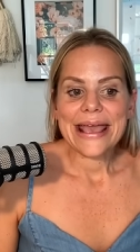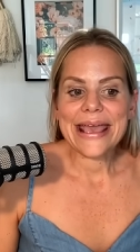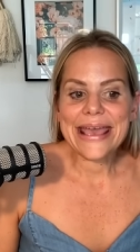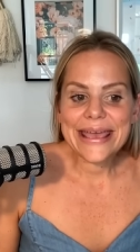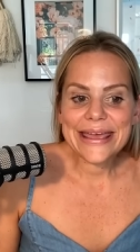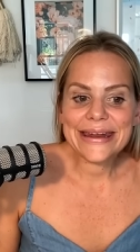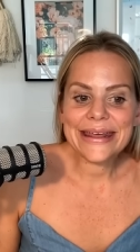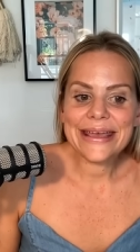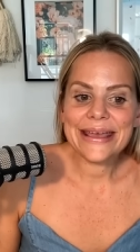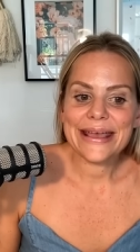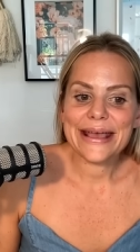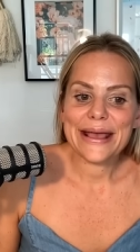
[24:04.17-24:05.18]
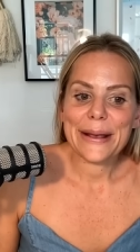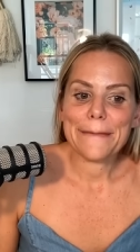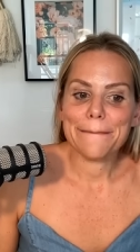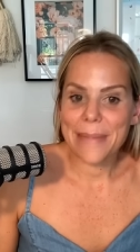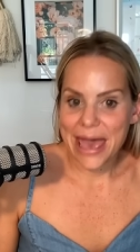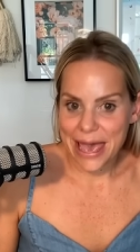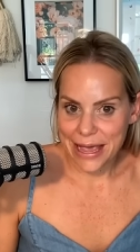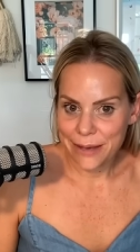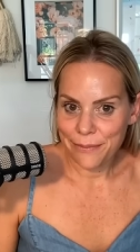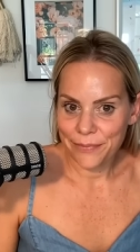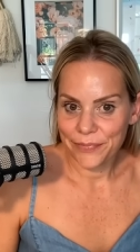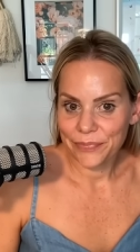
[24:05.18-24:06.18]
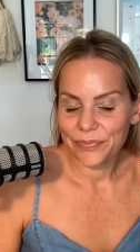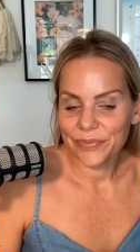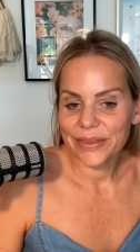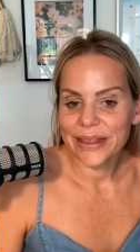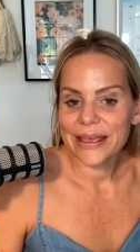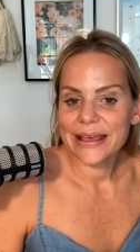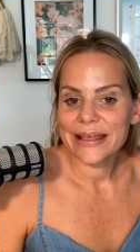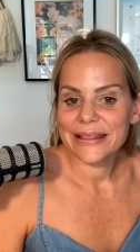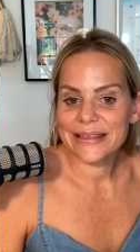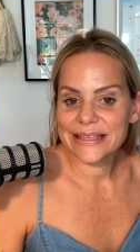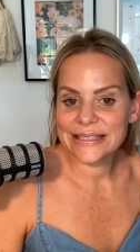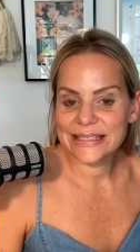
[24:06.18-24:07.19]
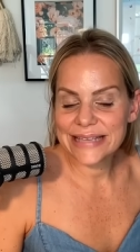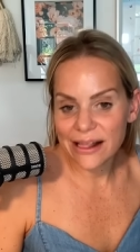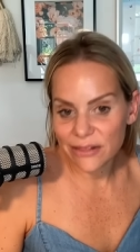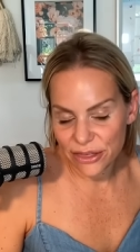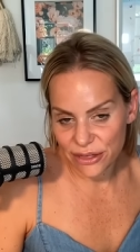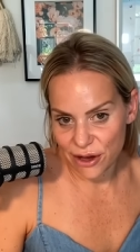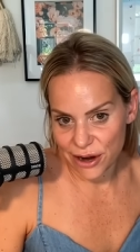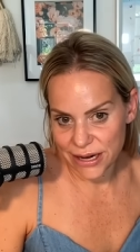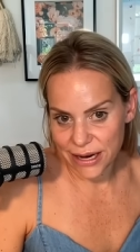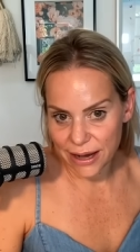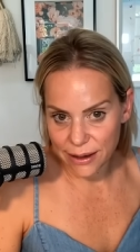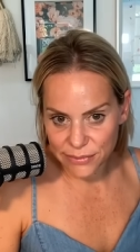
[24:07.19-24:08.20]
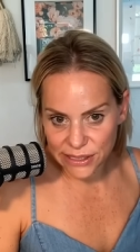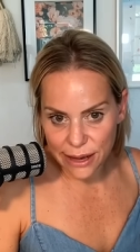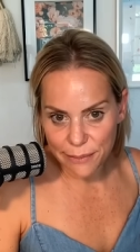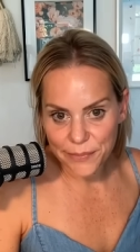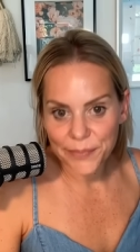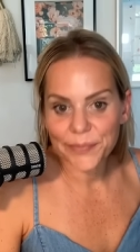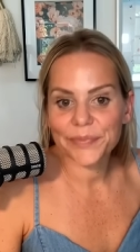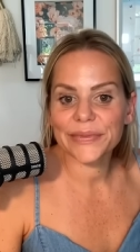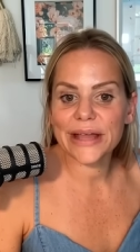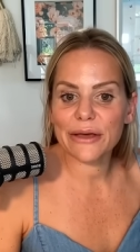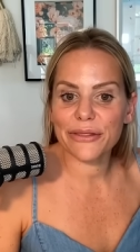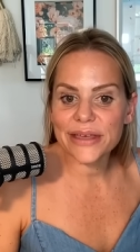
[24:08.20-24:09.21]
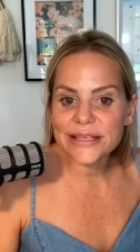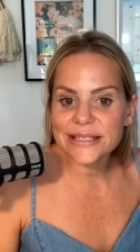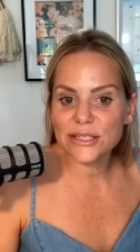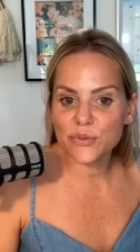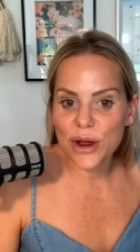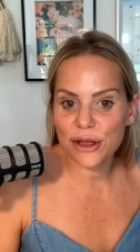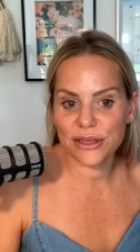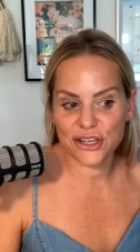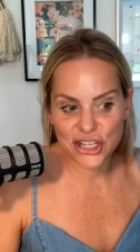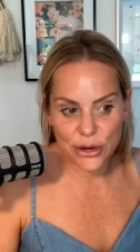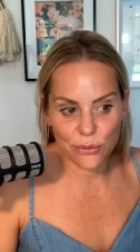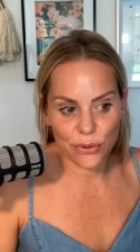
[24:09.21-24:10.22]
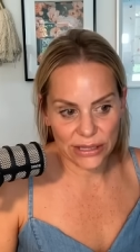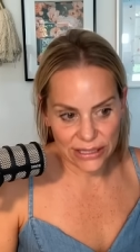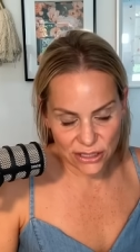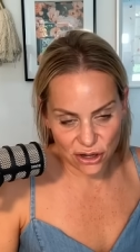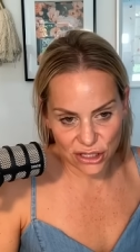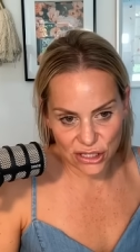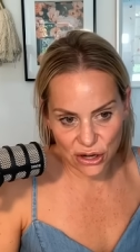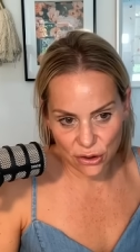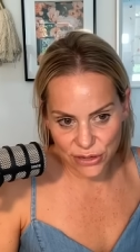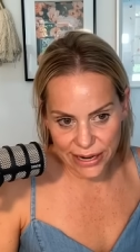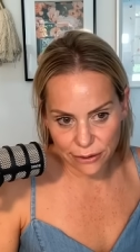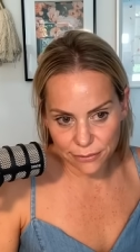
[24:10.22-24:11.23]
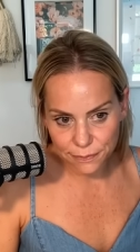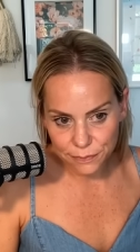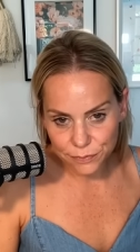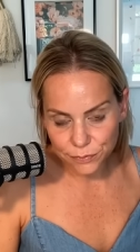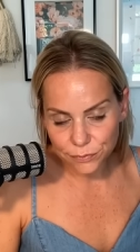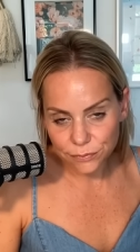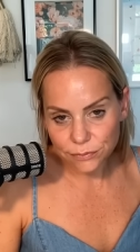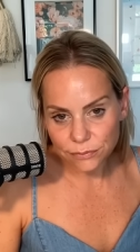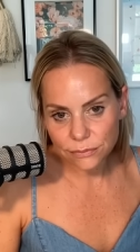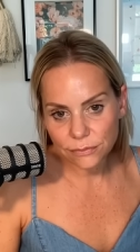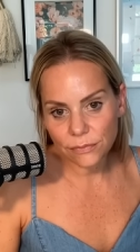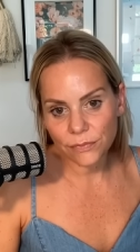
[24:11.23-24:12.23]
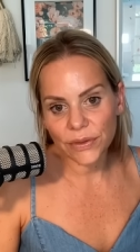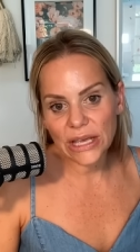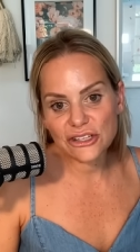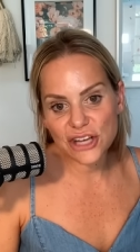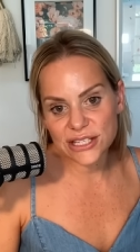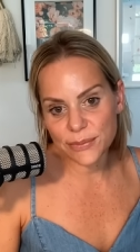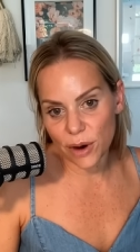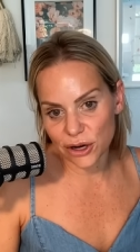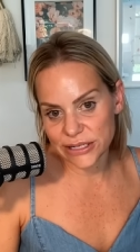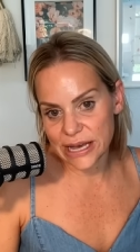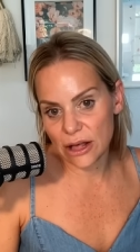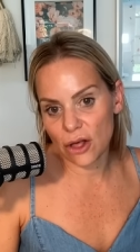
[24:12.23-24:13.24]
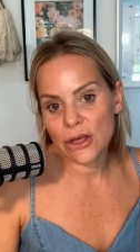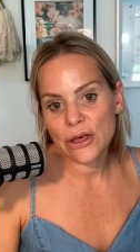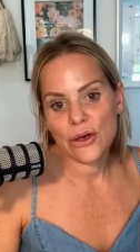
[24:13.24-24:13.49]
In May, this telethon comes up. Now, this is where the shit really starts to go down. Justin Martindale